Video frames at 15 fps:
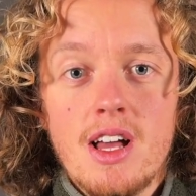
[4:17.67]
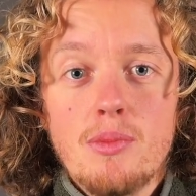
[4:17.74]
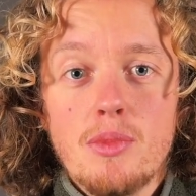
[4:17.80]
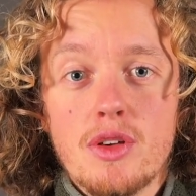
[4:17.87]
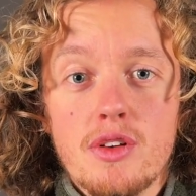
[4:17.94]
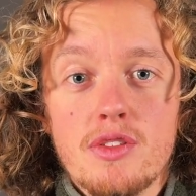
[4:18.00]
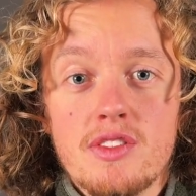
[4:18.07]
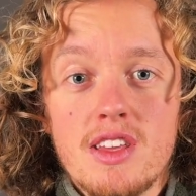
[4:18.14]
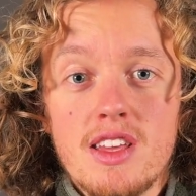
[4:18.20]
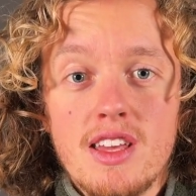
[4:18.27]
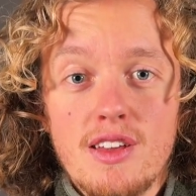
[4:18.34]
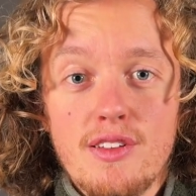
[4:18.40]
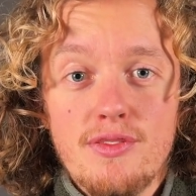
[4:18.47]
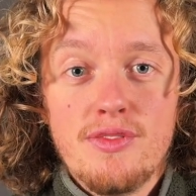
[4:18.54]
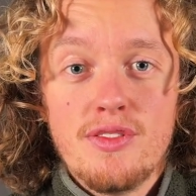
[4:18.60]
because
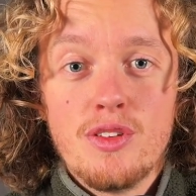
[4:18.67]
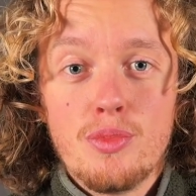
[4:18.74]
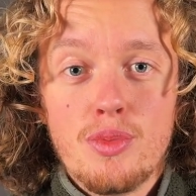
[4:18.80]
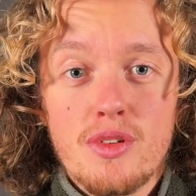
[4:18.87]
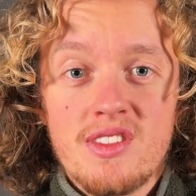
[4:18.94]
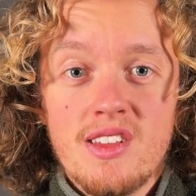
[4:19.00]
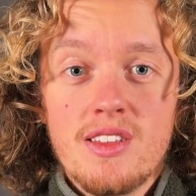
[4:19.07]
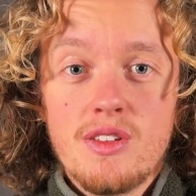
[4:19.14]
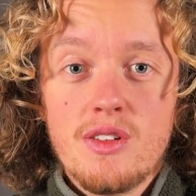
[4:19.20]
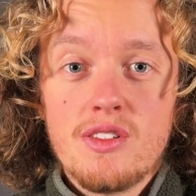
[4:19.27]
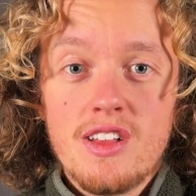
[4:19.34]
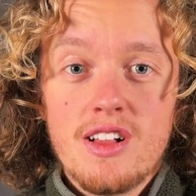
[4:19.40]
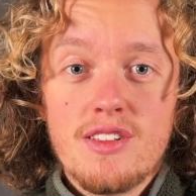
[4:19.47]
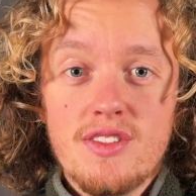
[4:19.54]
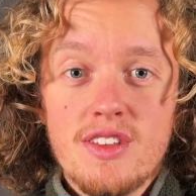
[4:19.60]
if you present
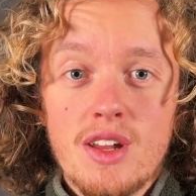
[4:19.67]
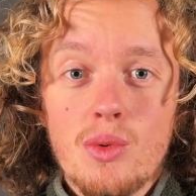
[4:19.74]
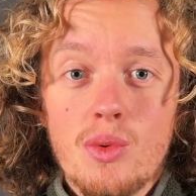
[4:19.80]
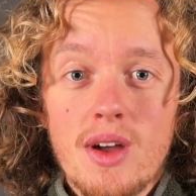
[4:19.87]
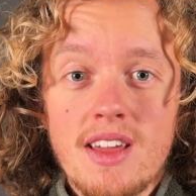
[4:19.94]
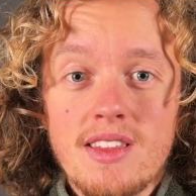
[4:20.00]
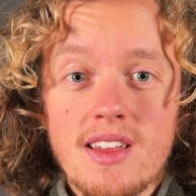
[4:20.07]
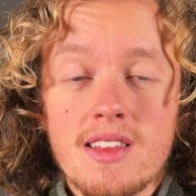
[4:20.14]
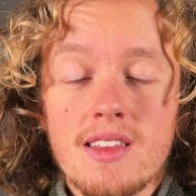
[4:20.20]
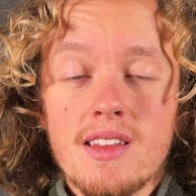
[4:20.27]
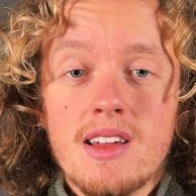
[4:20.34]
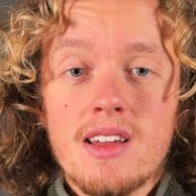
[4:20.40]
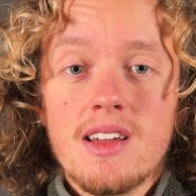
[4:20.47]
yourself in a way that